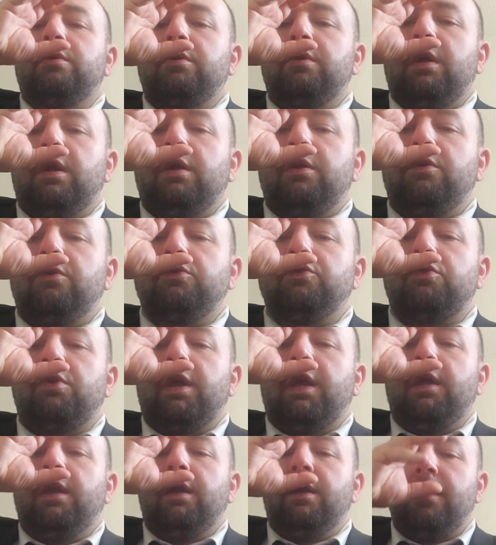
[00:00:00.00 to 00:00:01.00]
Yeah, you
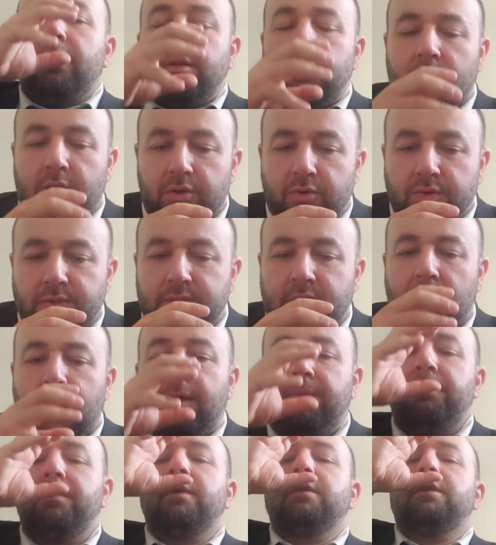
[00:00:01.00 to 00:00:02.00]
drank, then you
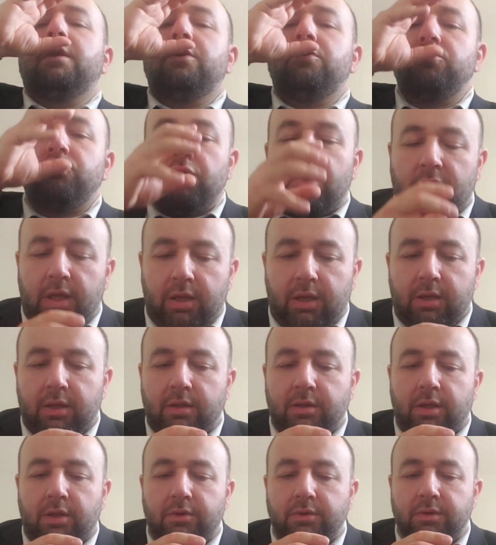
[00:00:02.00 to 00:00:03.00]
stop, and then you drank,
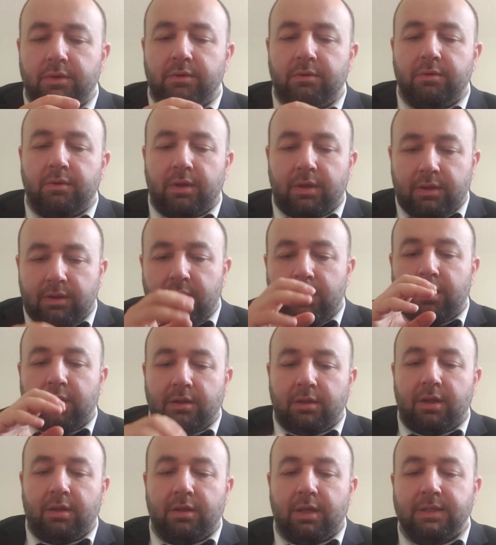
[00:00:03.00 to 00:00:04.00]
and
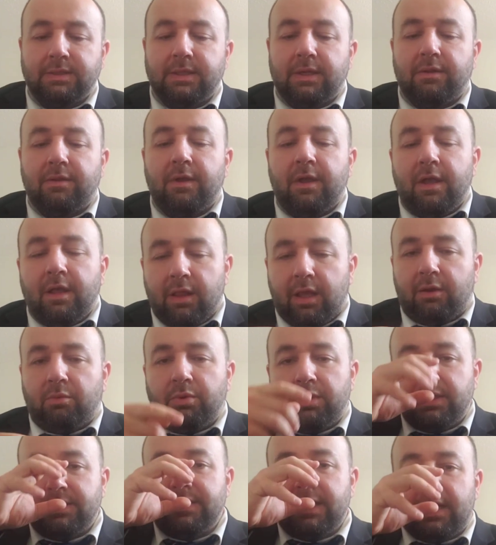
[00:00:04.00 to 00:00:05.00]
then that's it. Like
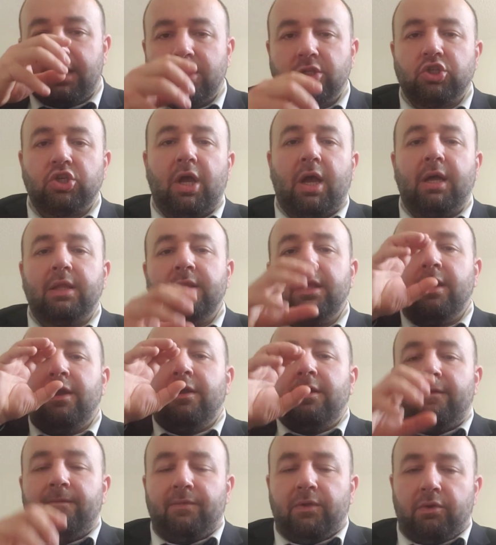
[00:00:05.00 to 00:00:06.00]
with the second shot,
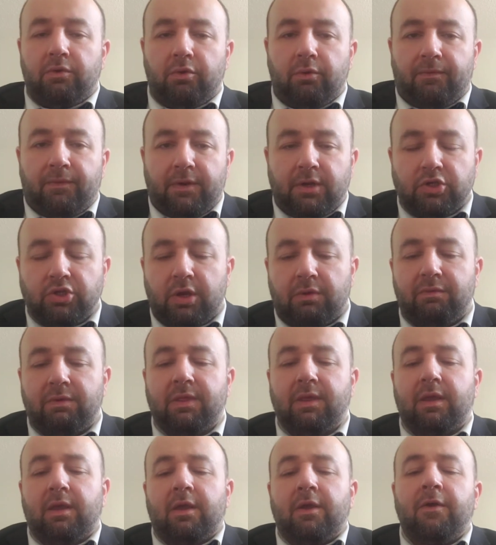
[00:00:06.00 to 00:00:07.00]
you finish
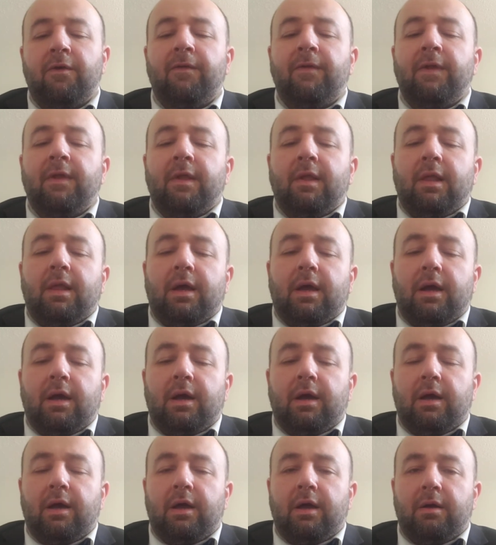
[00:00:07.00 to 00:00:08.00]
everything.
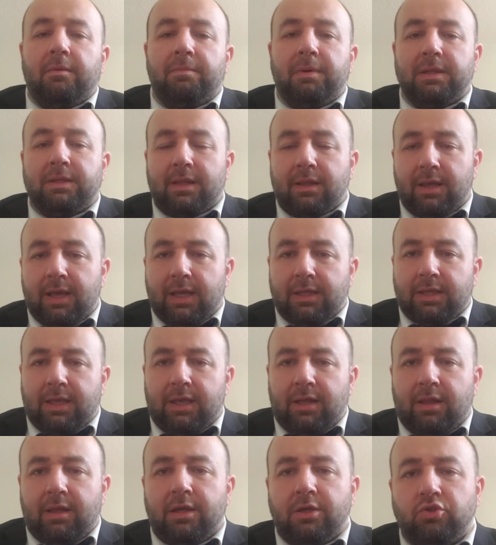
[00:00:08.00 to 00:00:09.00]
But
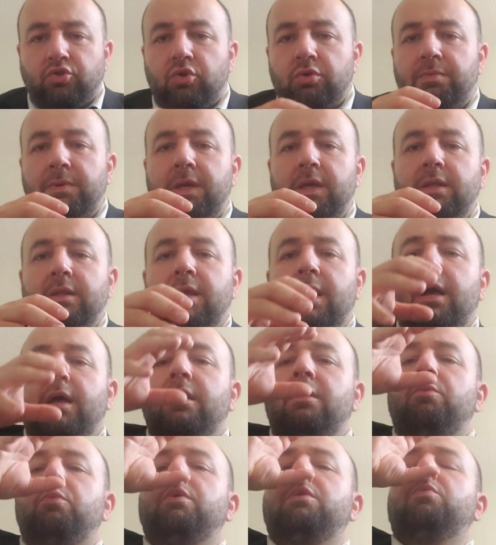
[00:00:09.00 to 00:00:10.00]
lechatchila, it should be
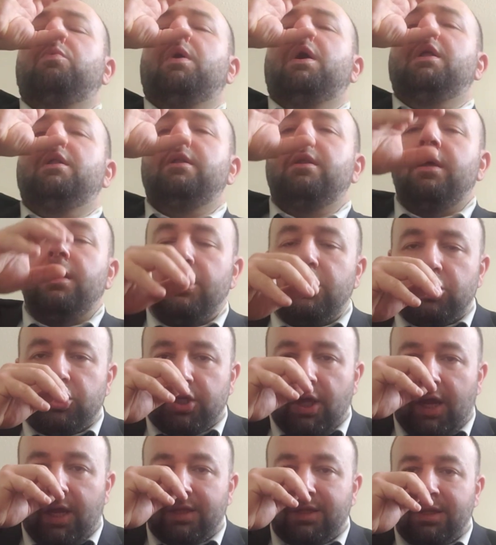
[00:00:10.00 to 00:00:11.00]
done with one
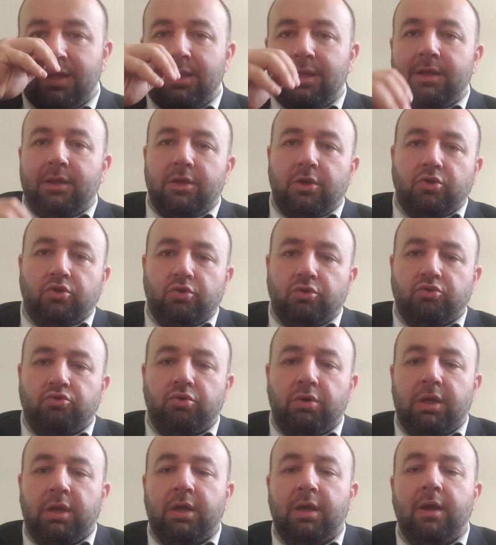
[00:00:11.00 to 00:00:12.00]
shot. You should
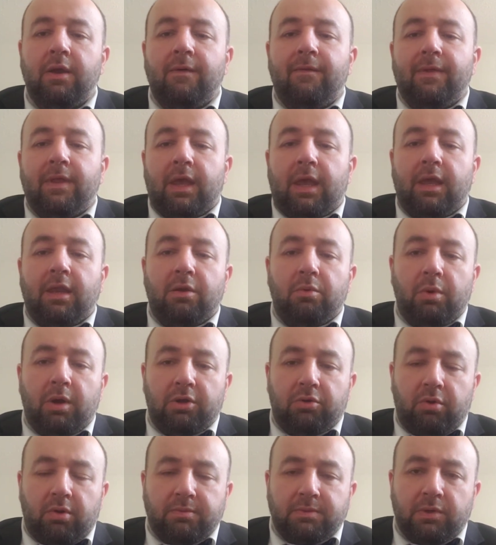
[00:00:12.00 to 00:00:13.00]
drink 81
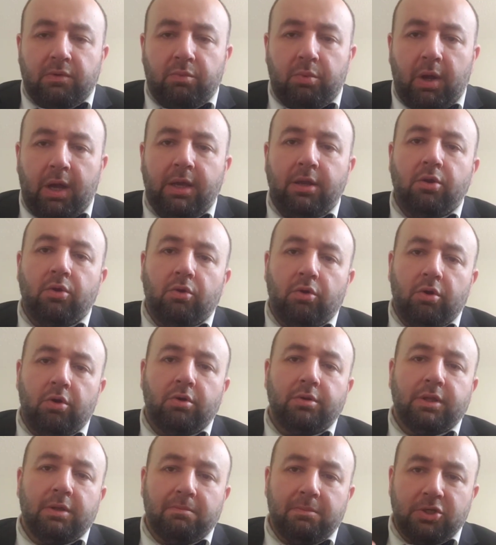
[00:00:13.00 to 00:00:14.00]
grams of wine, or
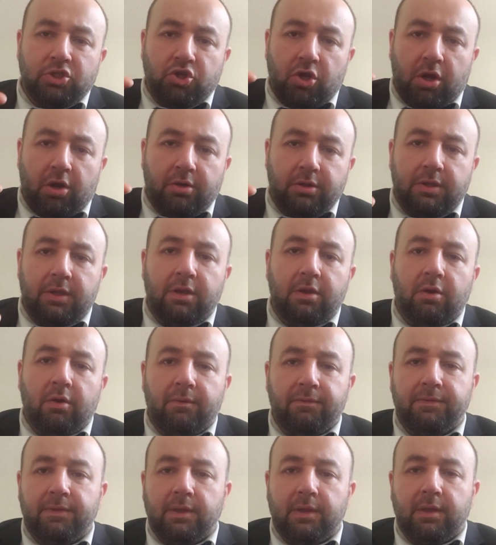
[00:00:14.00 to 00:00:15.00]
the majority
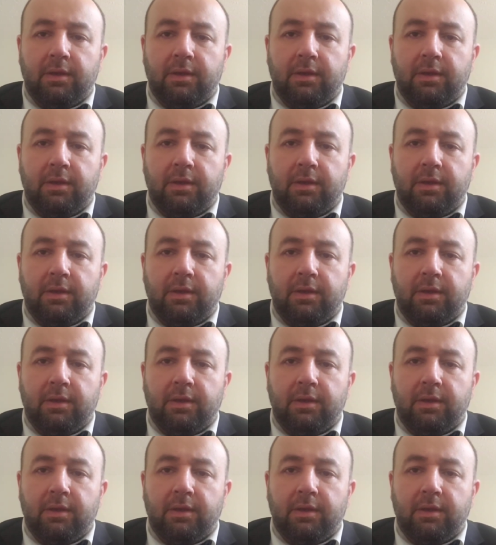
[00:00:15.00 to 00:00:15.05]
of